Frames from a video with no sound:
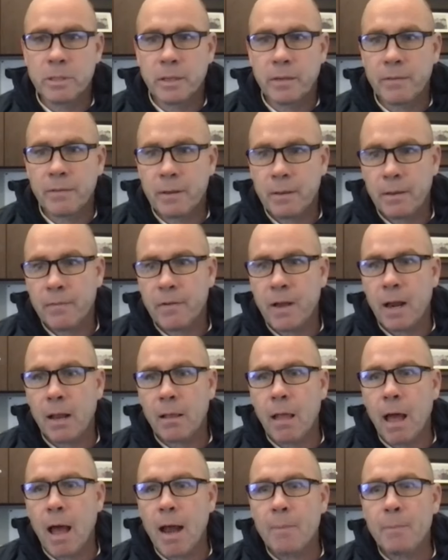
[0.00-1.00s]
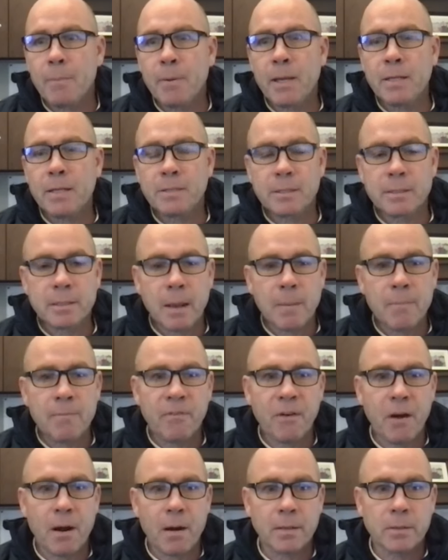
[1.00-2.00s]
They've got a lot of pieces up
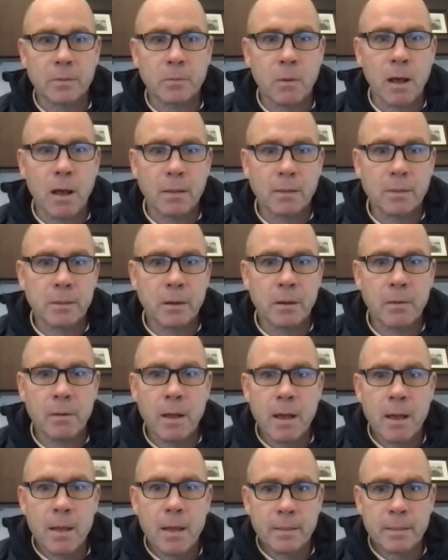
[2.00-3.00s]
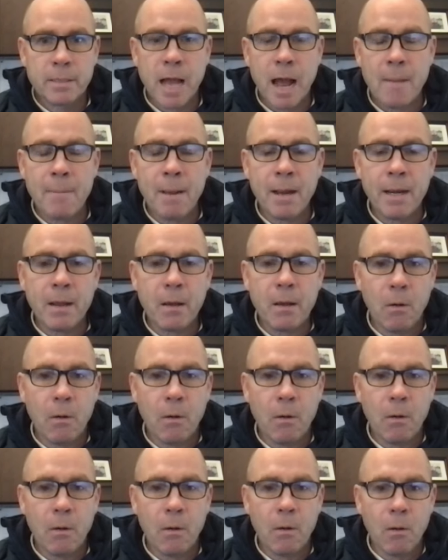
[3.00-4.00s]
front as well. So there's not many
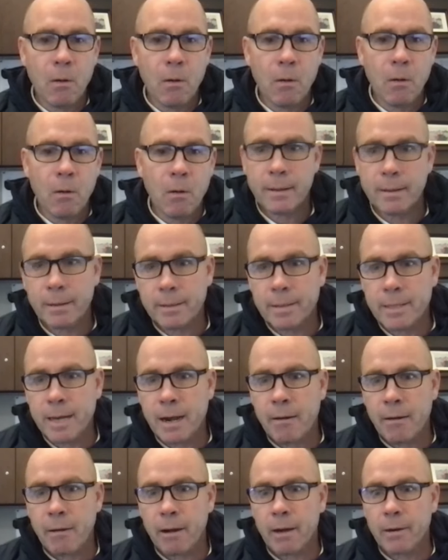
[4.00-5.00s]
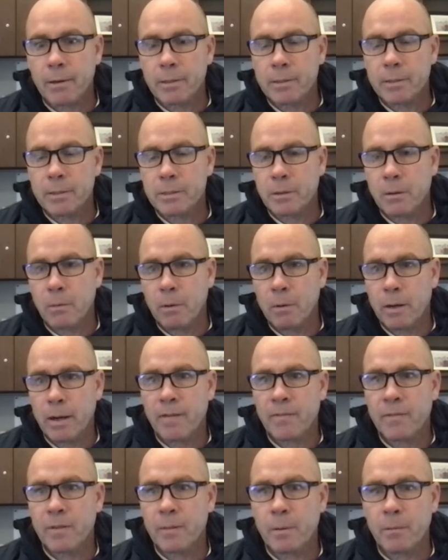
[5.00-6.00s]
holes in the Terriers. So we're gonna
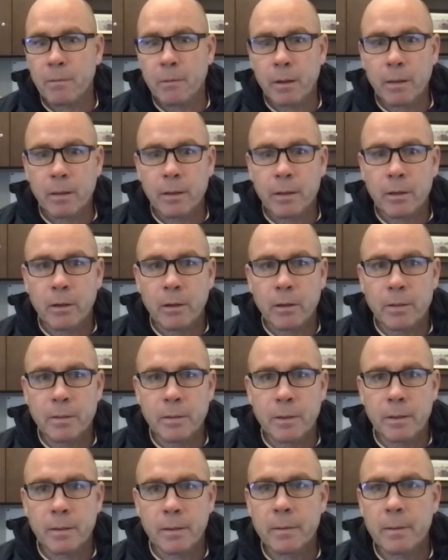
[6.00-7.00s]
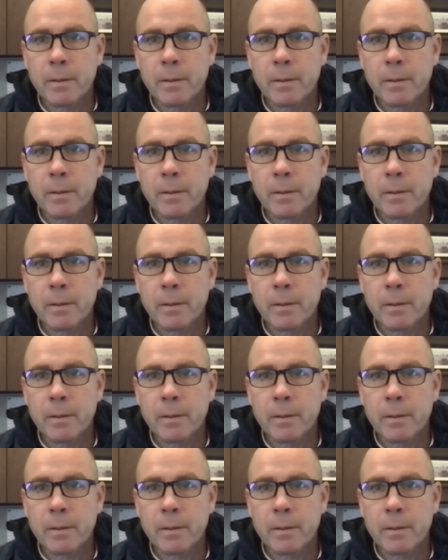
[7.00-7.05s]
have to be really good to